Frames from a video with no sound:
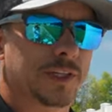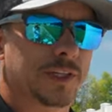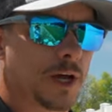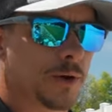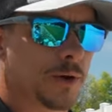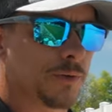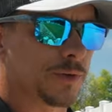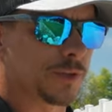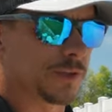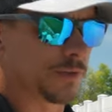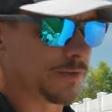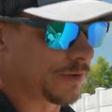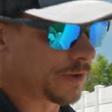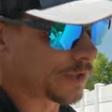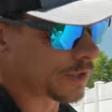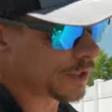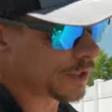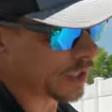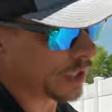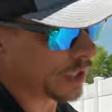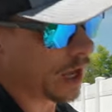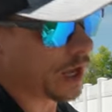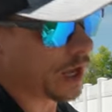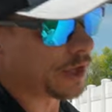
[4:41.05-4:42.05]
that was the first
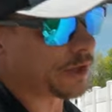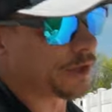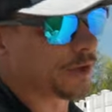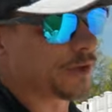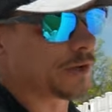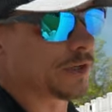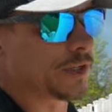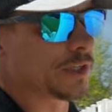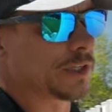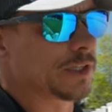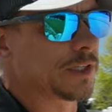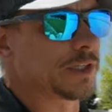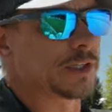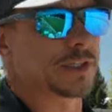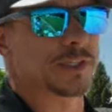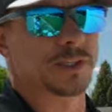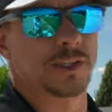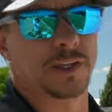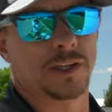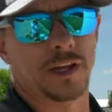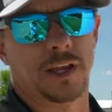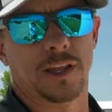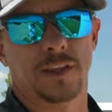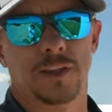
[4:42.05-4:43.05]
thing I noticed is
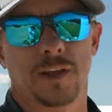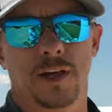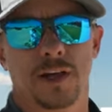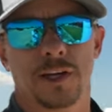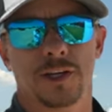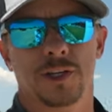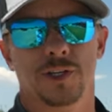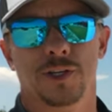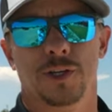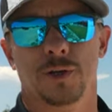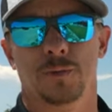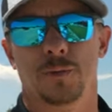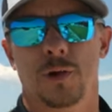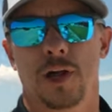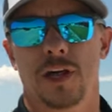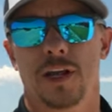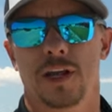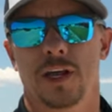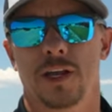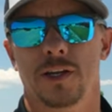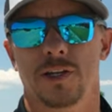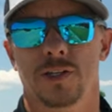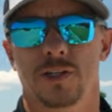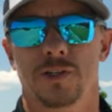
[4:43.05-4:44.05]
that I thought he should have brought
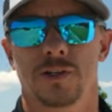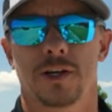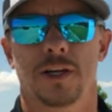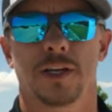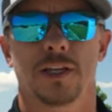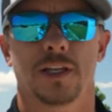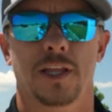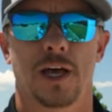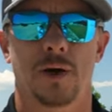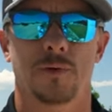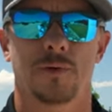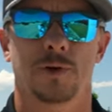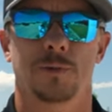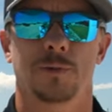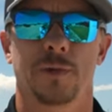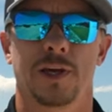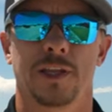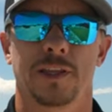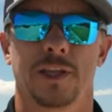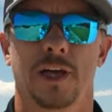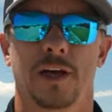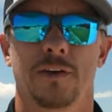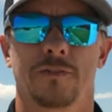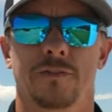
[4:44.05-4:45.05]
out a string and that would have
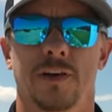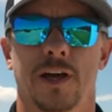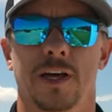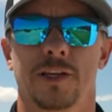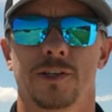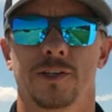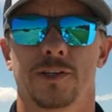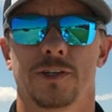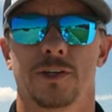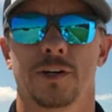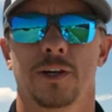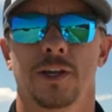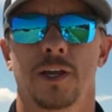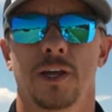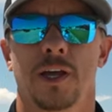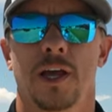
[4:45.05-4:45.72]
made that faster.